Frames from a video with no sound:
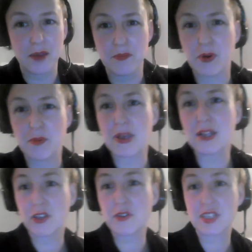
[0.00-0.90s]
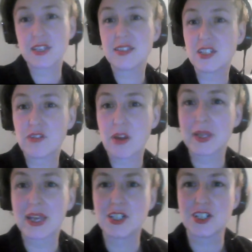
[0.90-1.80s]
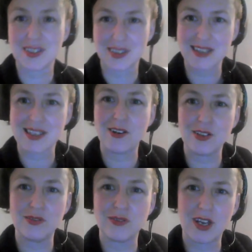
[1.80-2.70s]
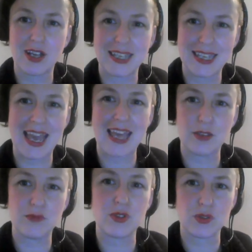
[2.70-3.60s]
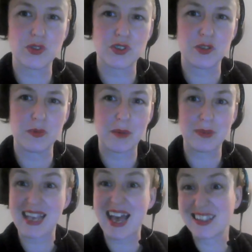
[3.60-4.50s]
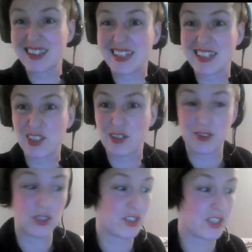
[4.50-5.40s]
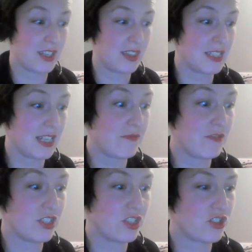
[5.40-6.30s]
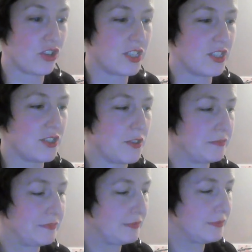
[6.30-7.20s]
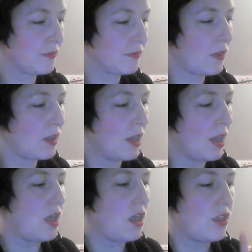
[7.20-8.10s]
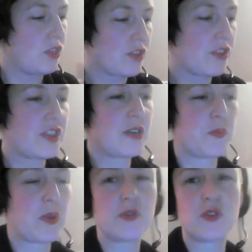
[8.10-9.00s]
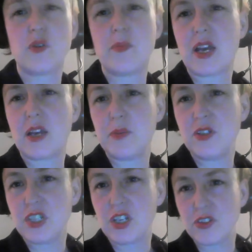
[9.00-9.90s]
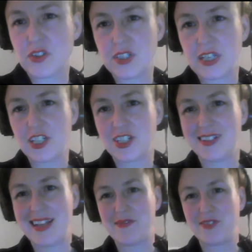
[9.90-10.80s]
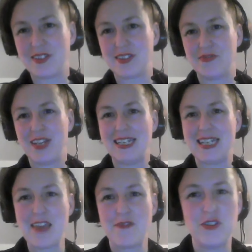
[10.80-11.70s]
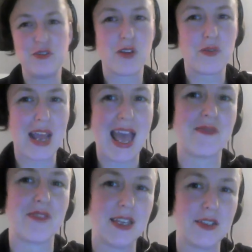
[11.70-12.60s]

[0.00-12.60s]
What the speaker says: But build those things into your applications, and that's how you'll kind of get the resource to be able to handle that stuff alongside the delivery that you're trying to do. The other thing is people talking about community consultation and evidence of need. If you don't have it,